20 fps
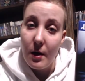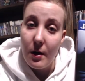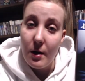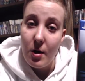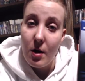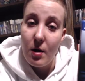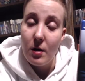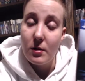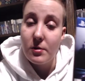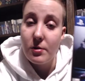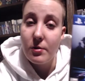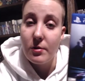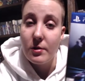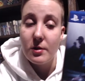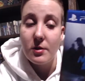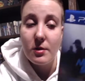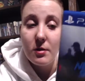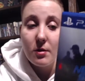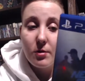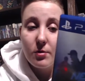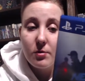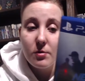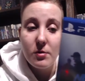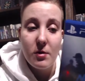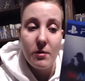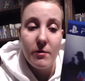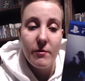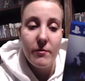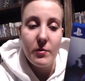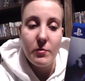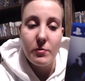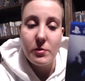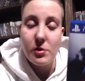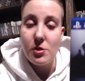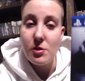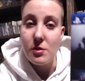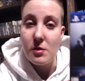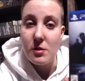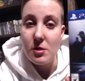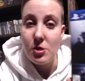console exclusive, it was
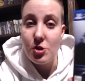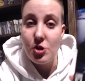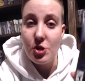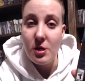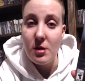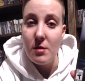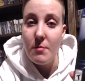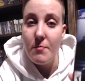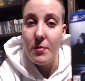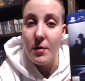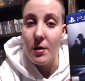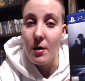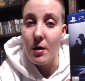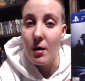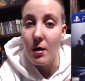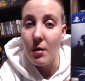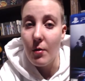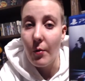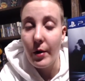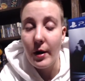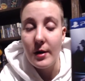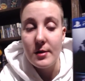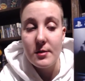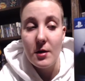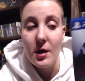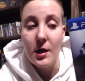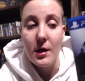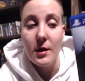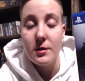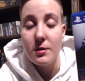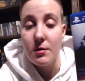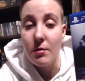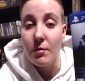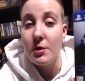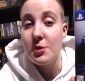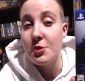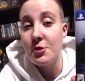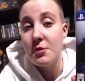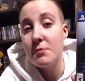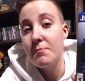just cheap when I saw it, so I
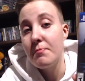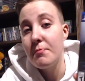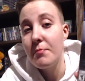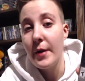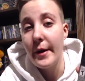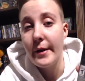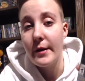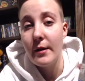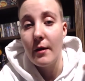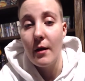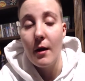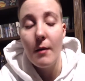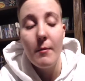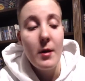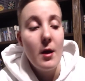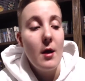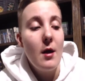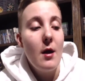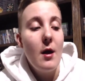just picked it up.